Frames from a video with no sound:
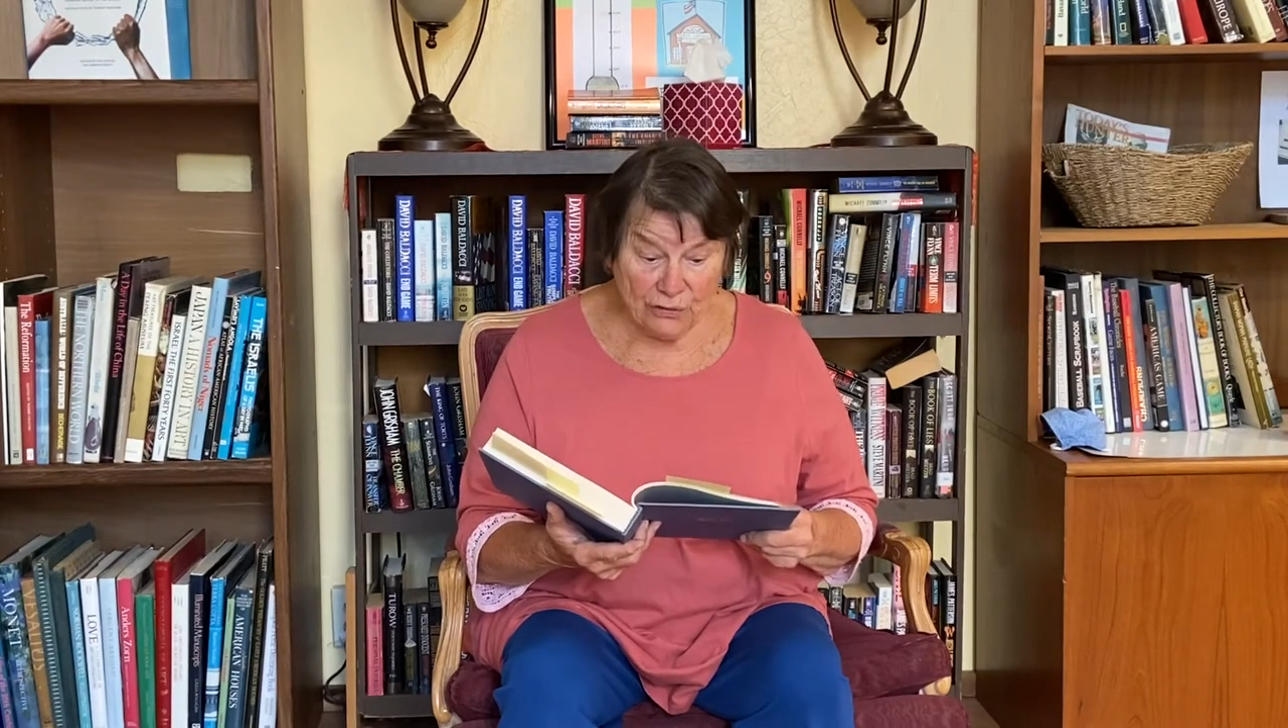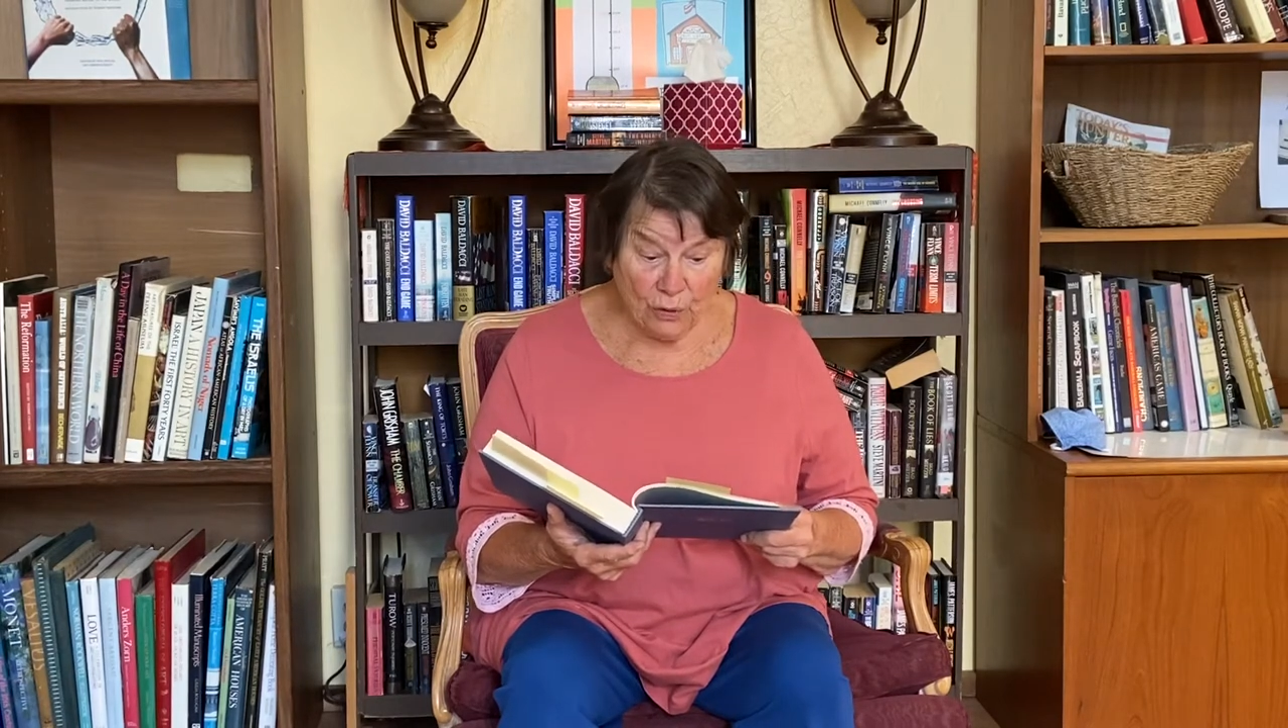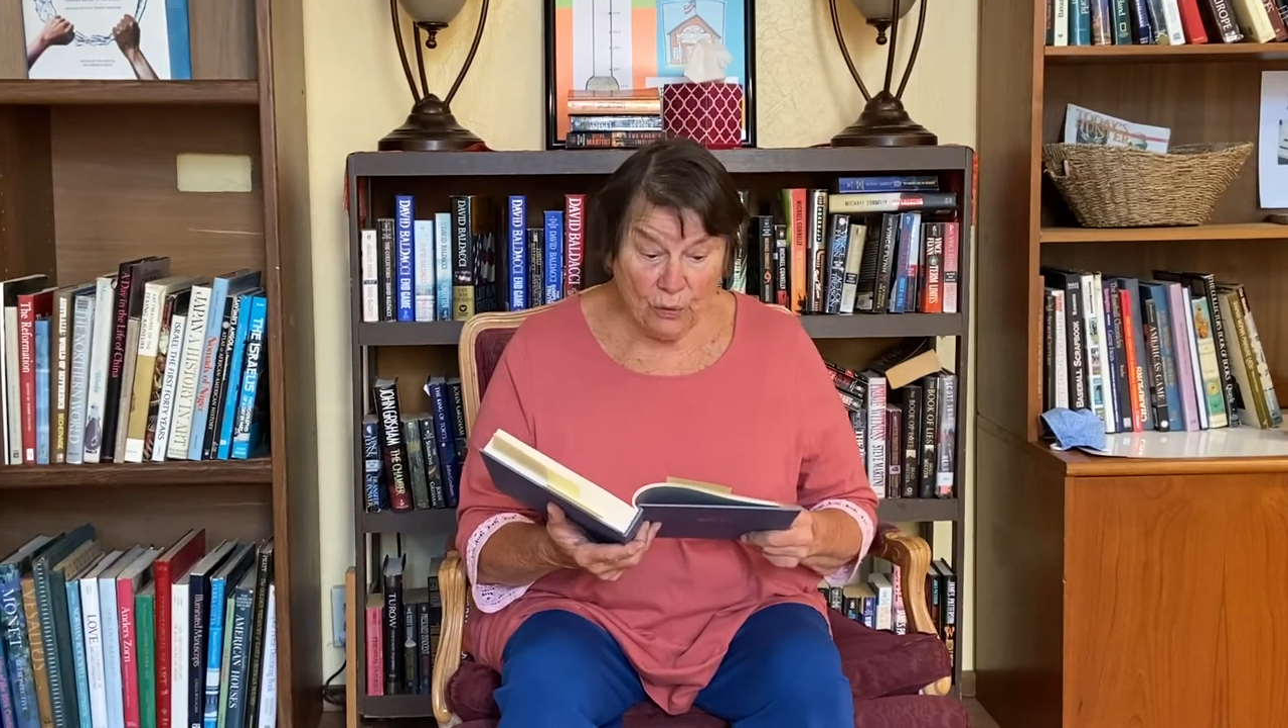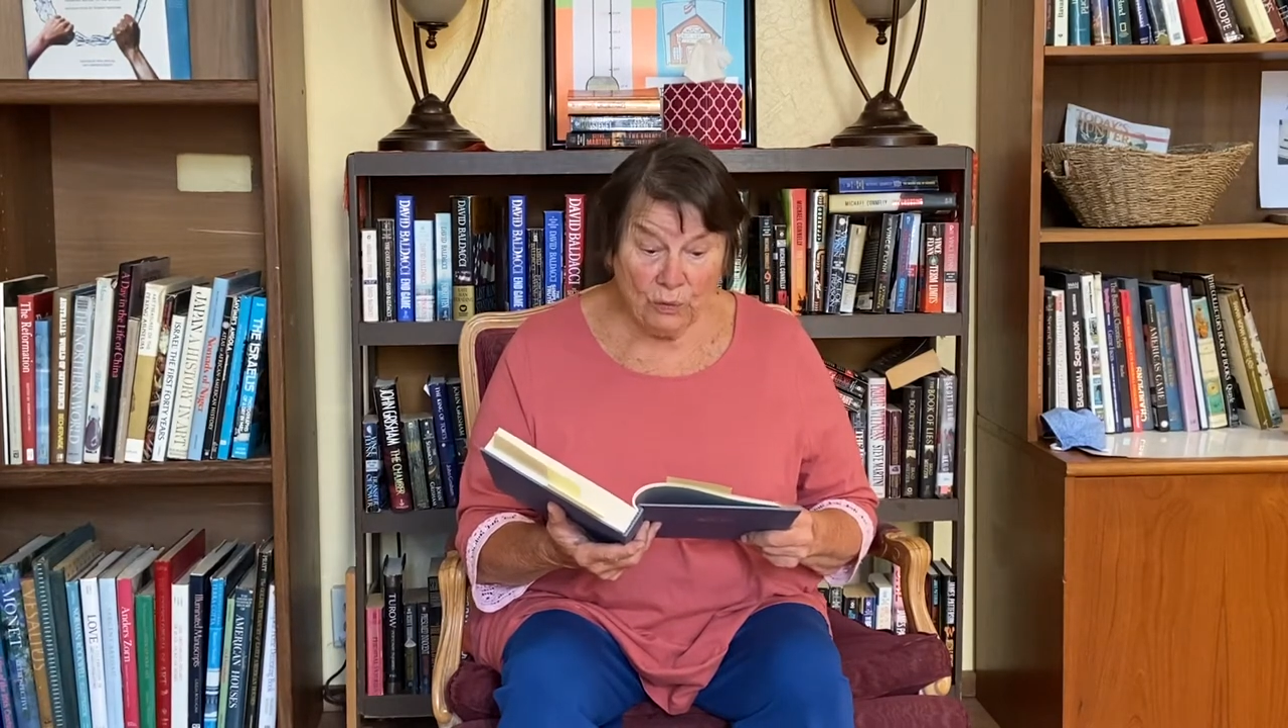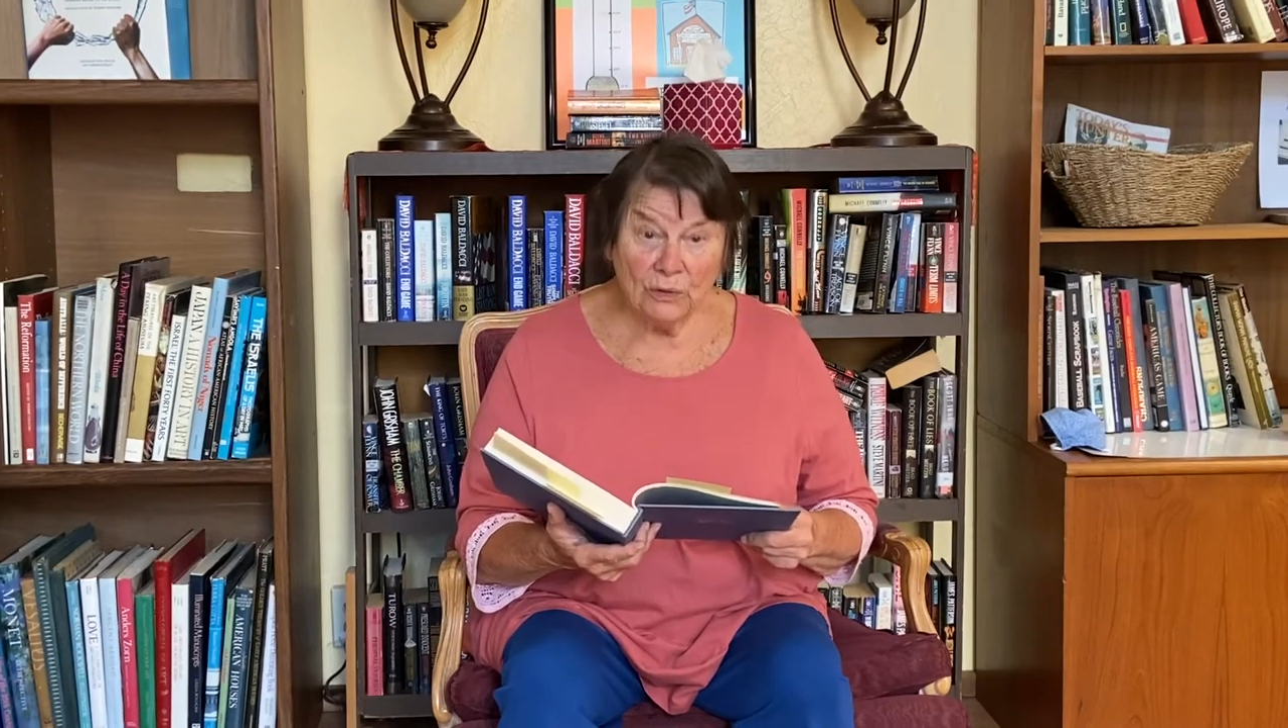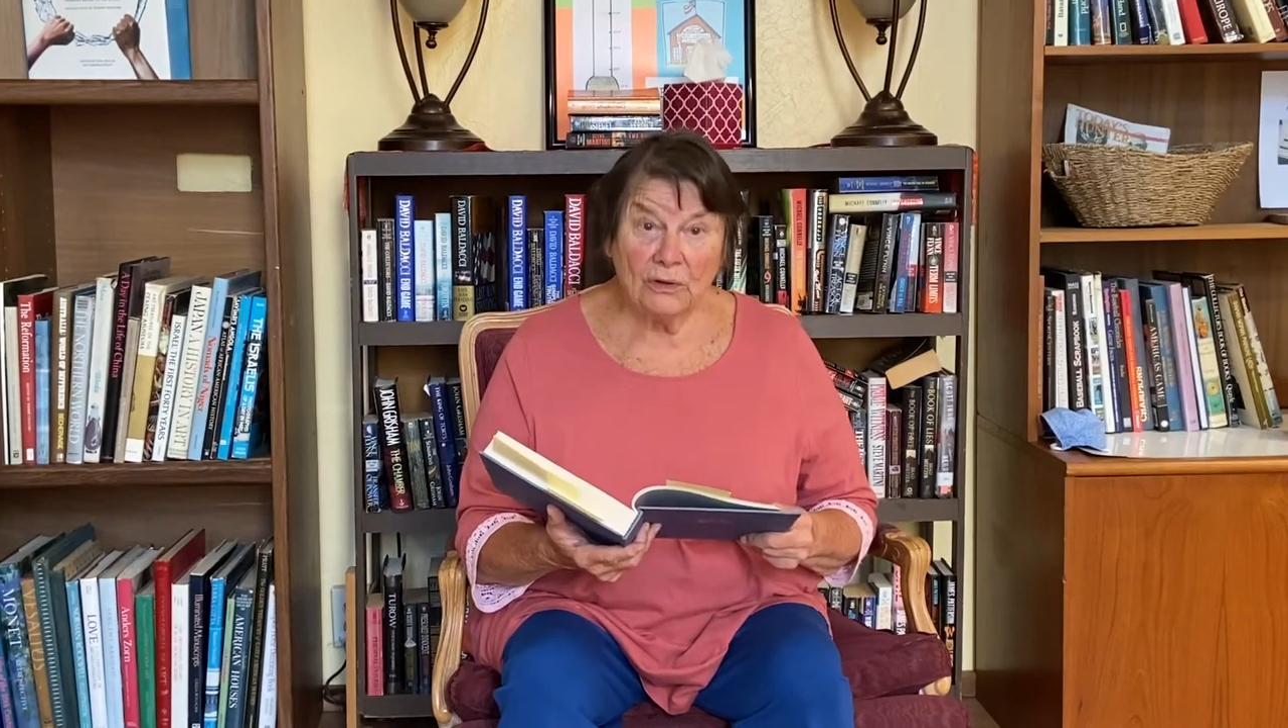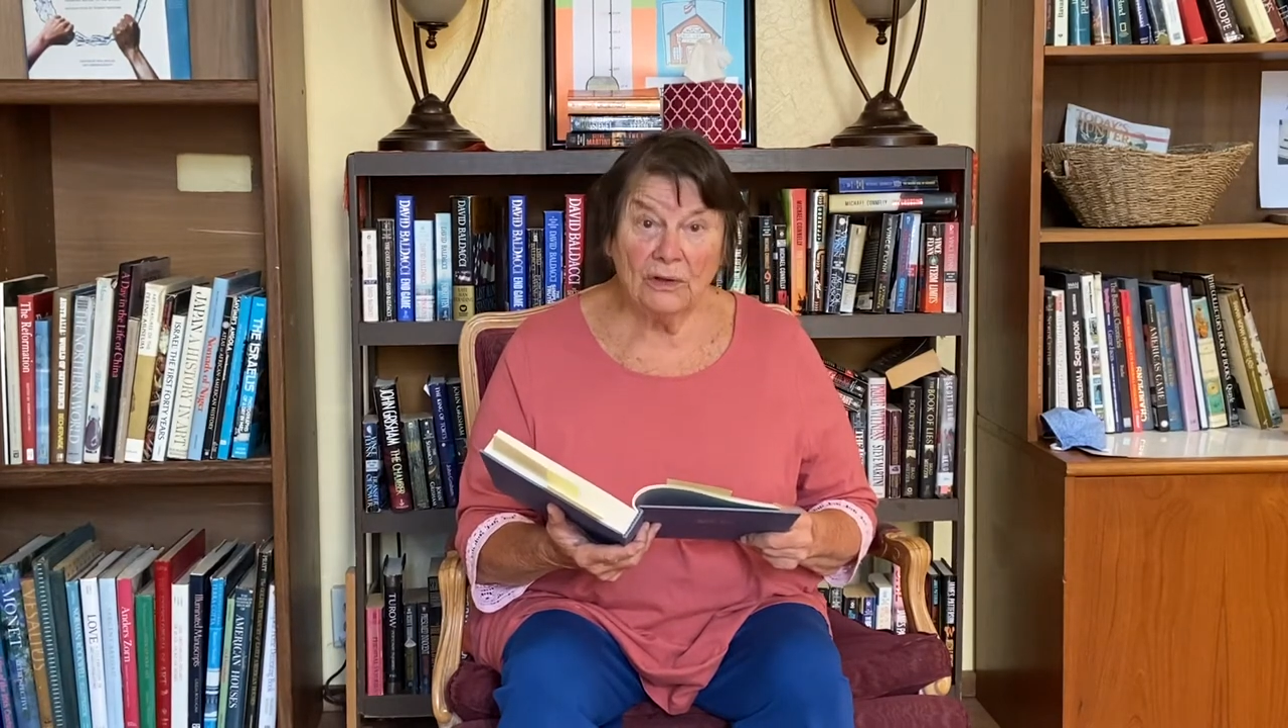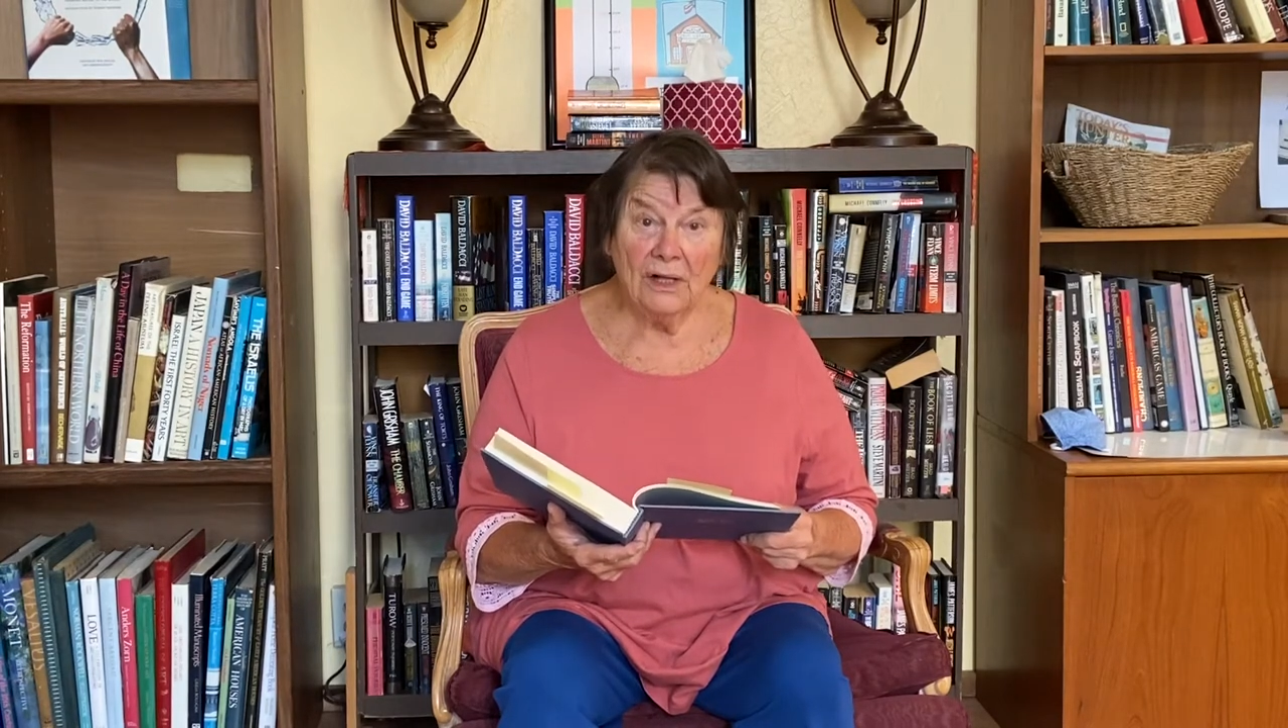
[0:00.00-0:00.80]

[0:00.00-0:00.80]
hole.